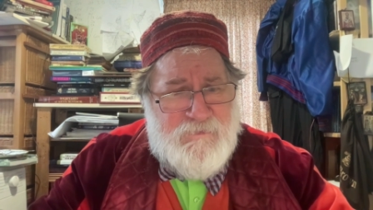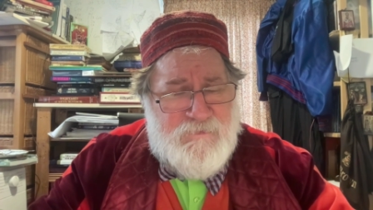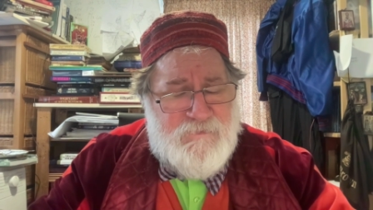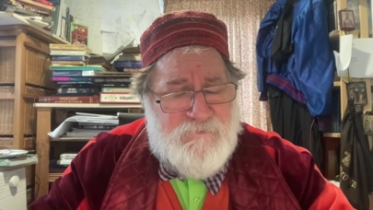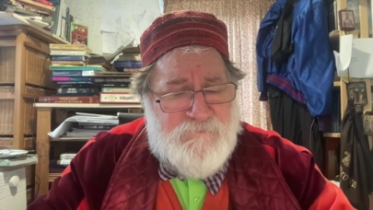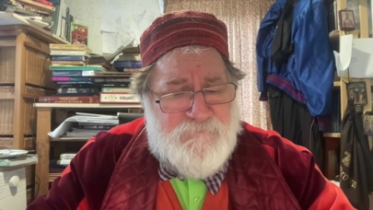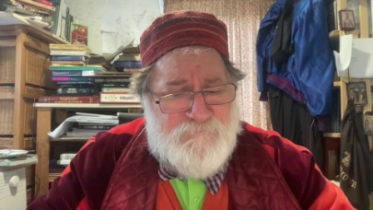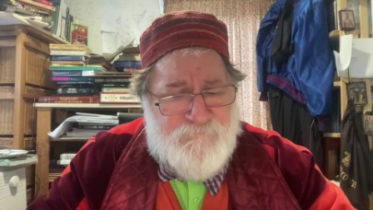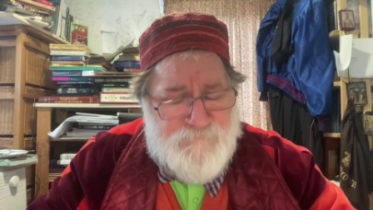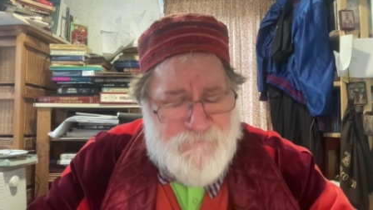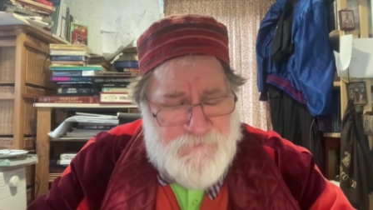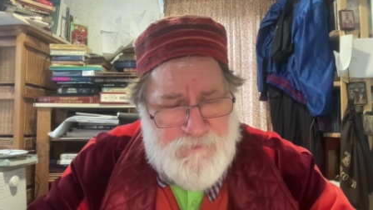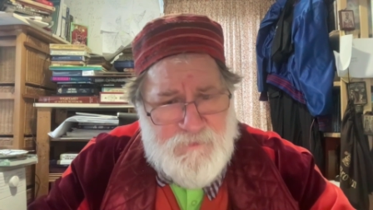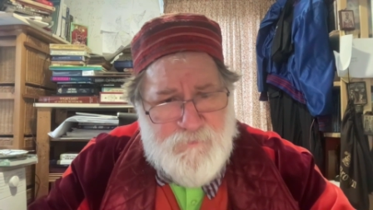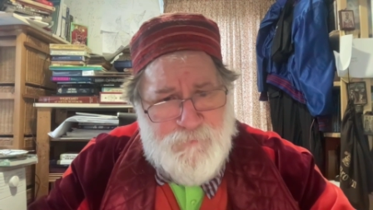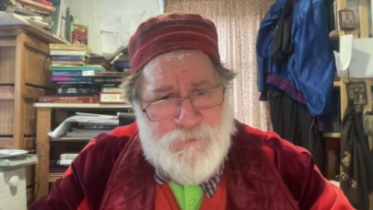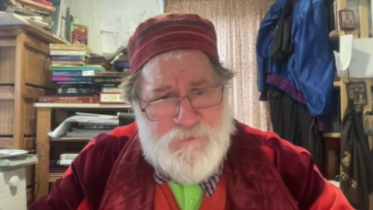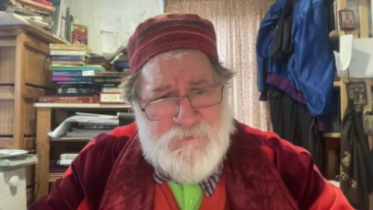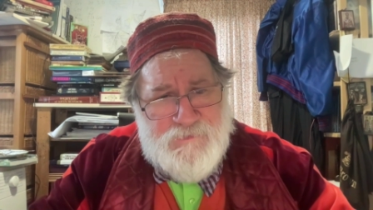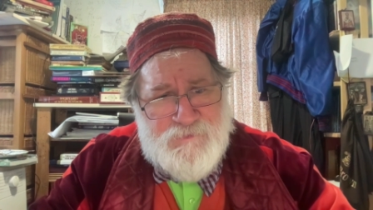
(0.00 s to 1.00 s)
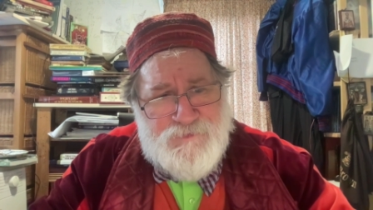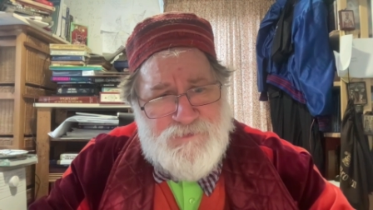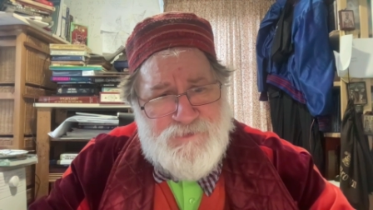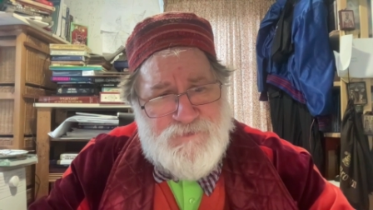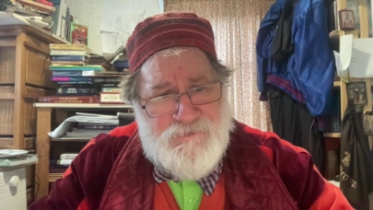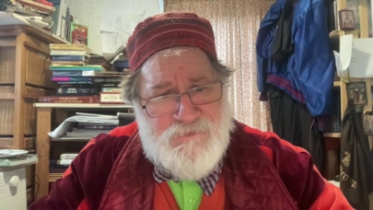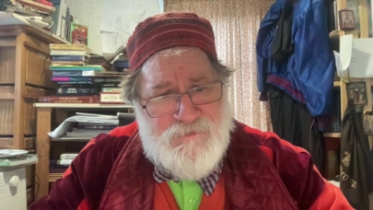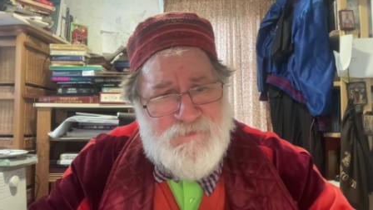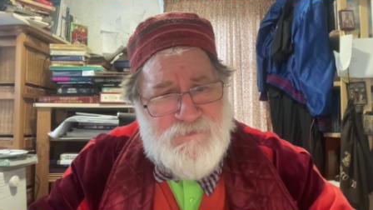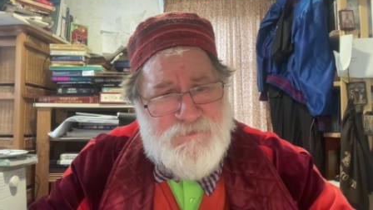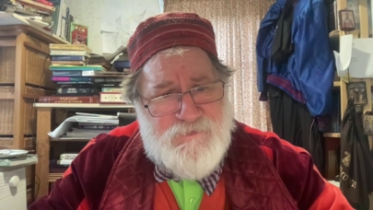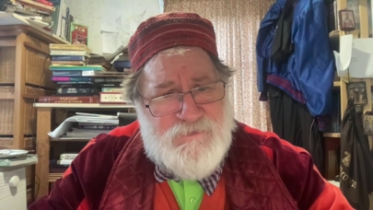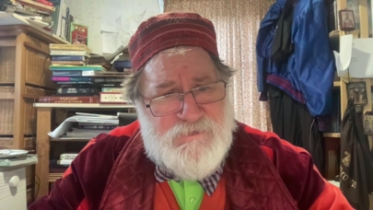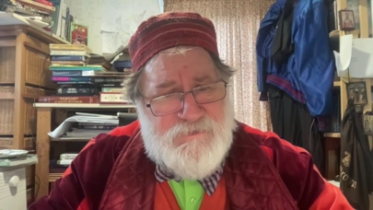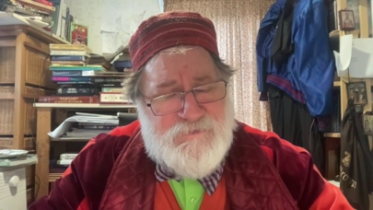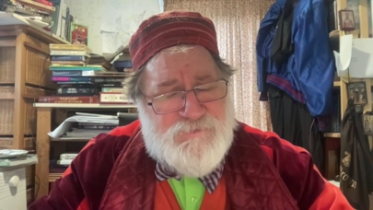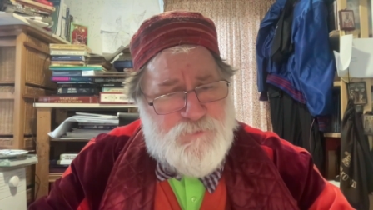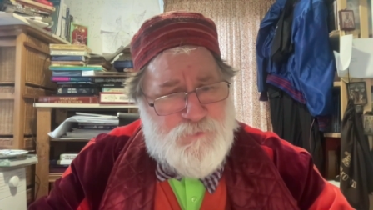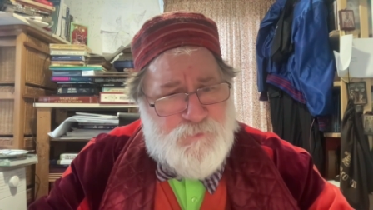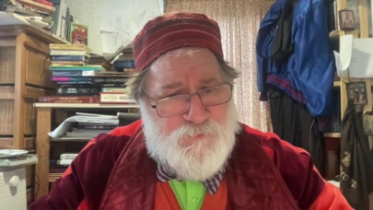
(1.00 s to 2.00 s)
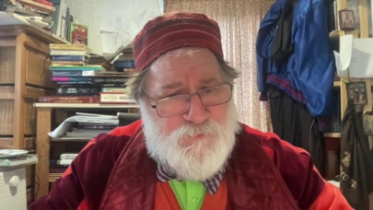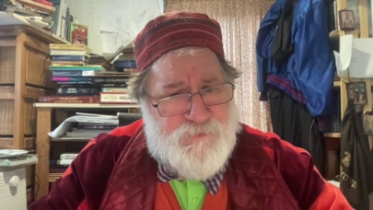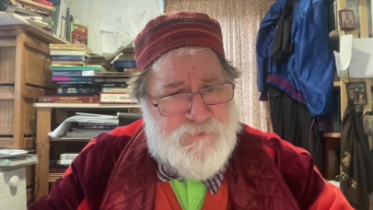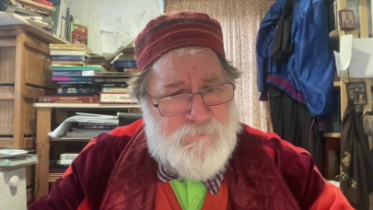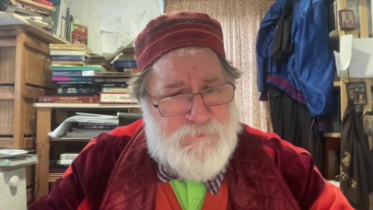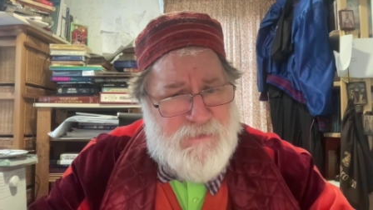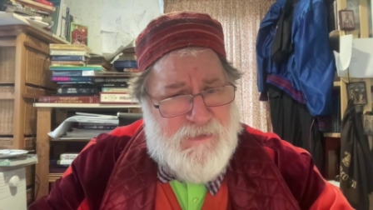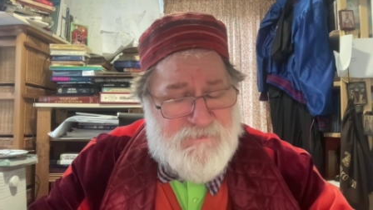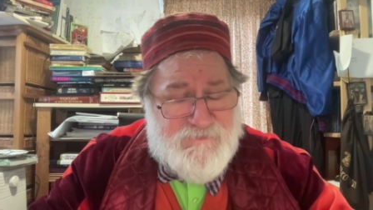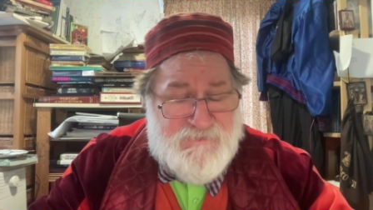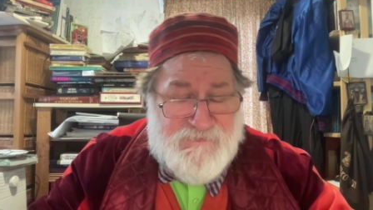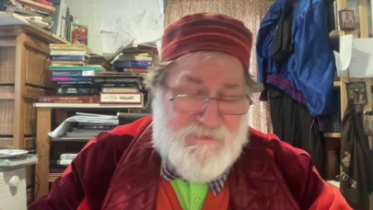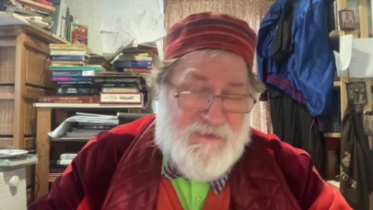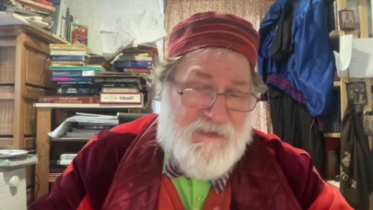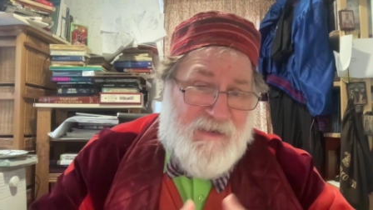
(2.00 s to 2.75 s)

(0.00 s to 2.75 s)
The verbiage is all that matters,